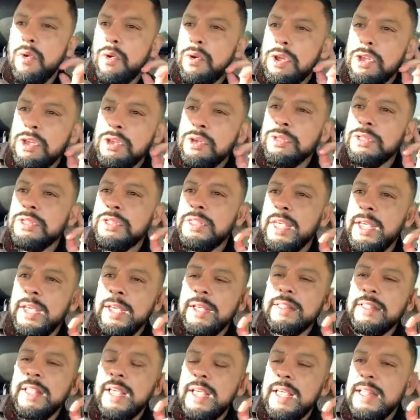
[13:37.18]
Who do you
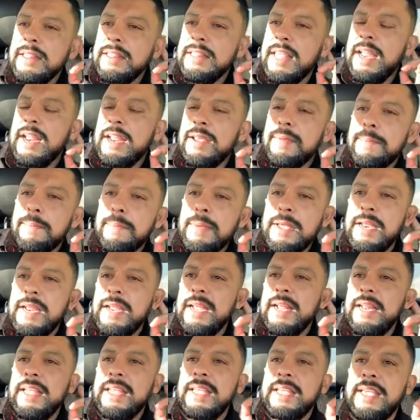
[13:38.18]
think that
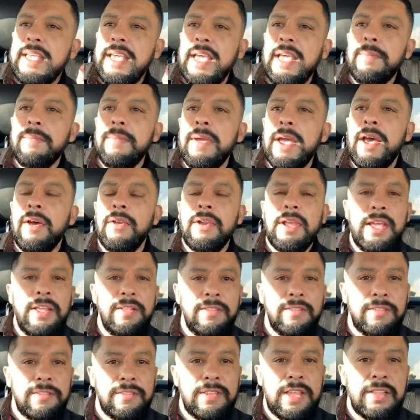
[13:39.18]
immediately came out
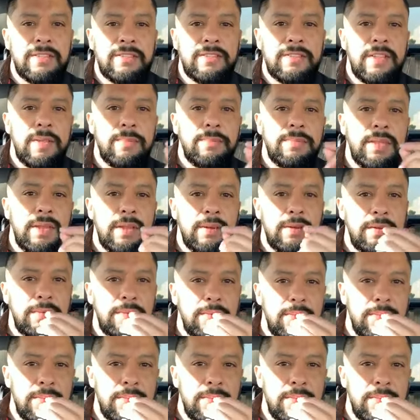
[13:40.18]
and said something